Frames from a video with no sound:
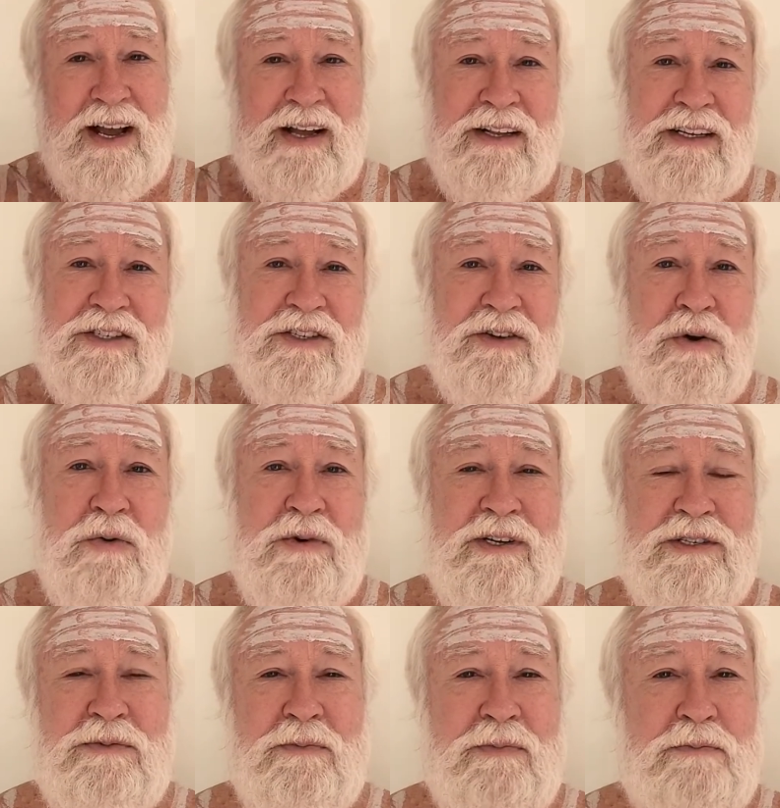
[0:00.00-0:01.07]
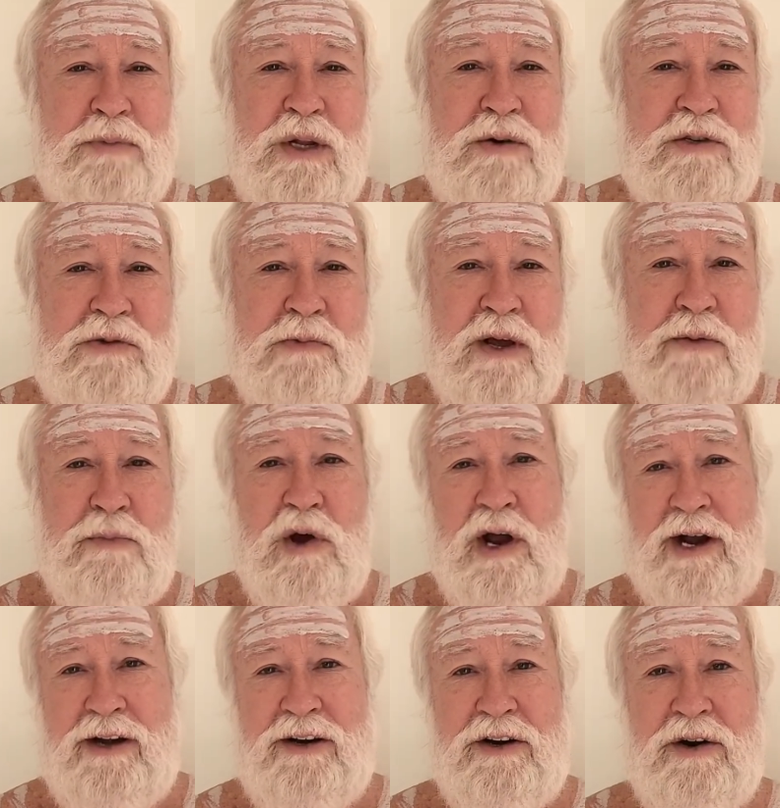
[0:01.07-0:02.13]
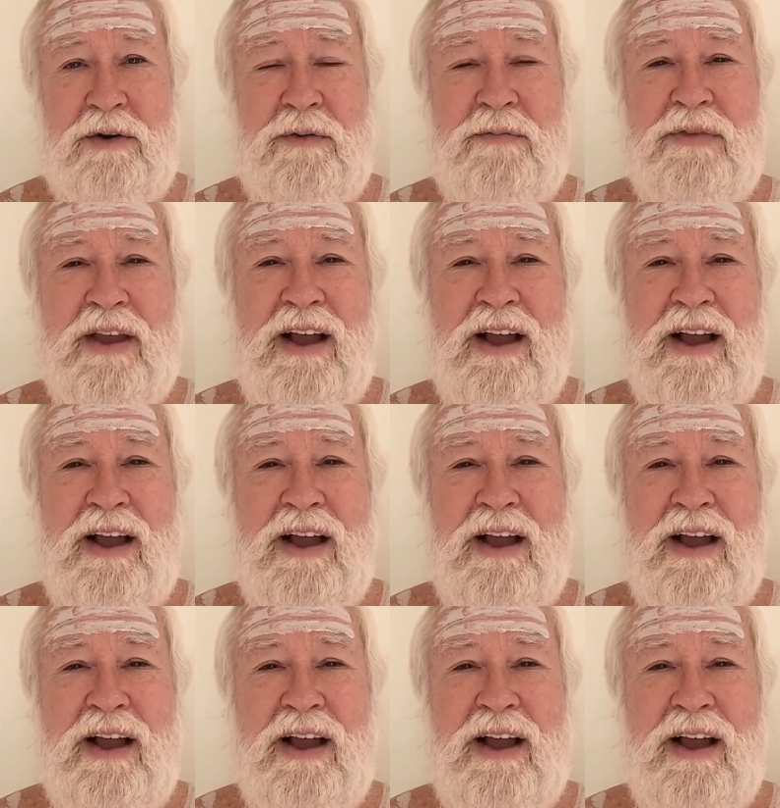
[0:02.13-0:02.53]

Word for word: This always blows my mind, you know.